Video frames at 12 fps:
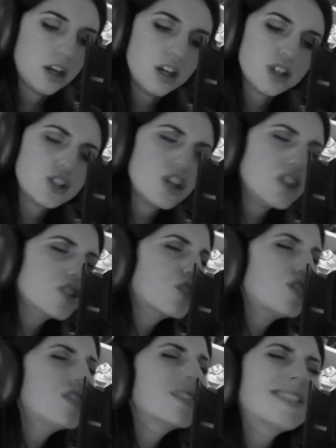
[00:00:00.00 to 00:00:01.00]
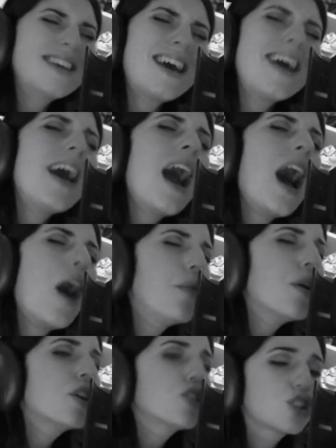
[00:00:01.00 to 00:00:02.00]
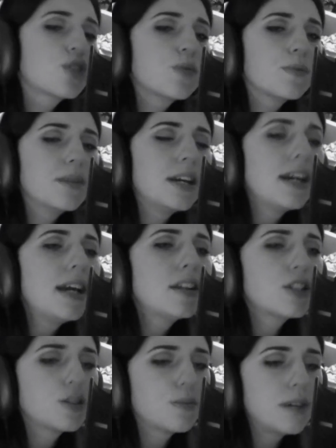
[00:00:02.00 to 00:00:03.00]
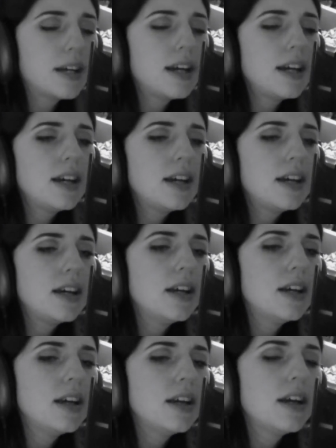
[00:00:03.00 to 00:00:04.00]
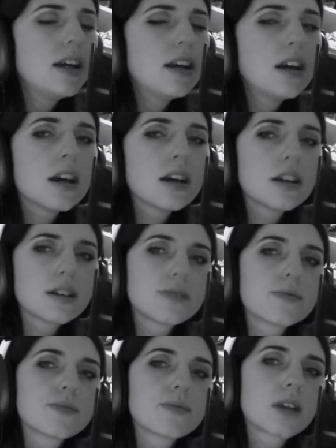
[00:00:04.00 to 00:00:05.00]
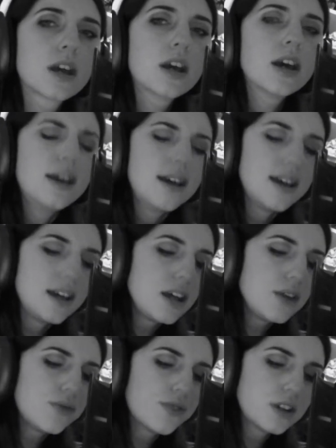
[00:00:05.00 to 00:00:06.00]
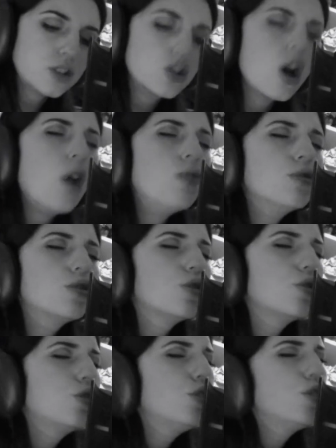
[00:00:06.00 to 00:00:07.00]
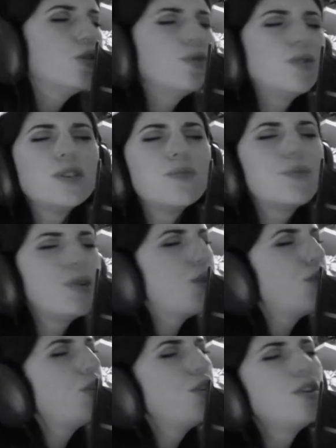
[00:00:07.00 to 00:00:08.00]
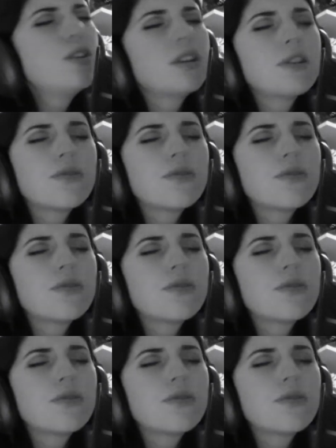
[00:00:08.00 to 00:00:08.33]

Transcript: just to say how much you mean to me, if I told you you were beautiful,